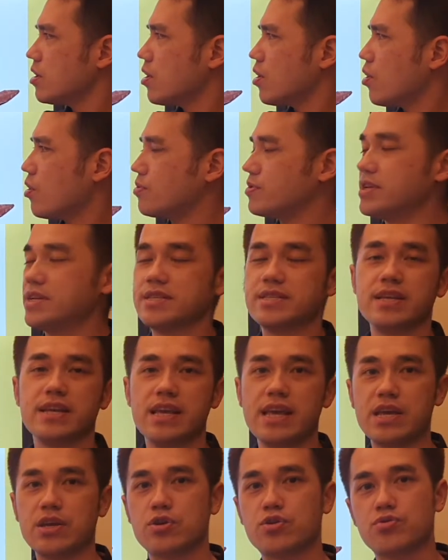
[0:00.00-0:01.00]
Or does it
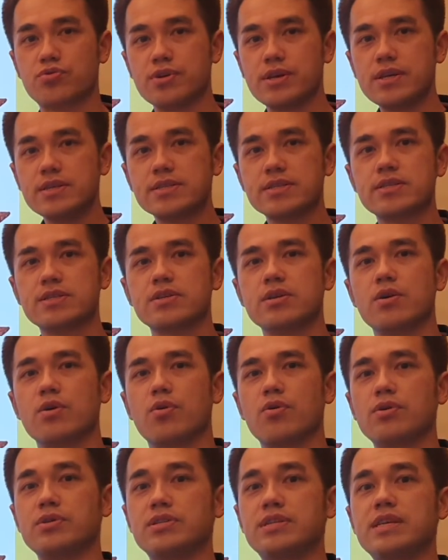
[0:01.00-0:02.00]
increase
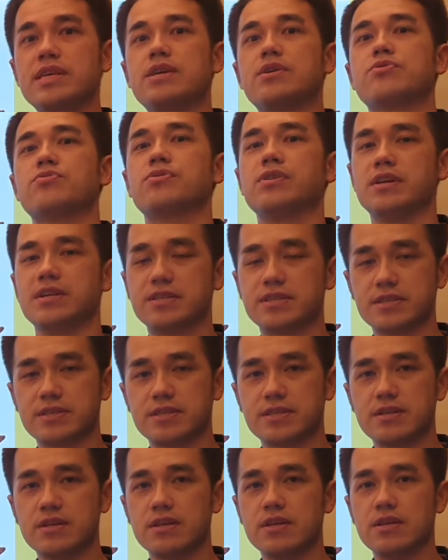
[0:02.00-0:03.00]
or decrease?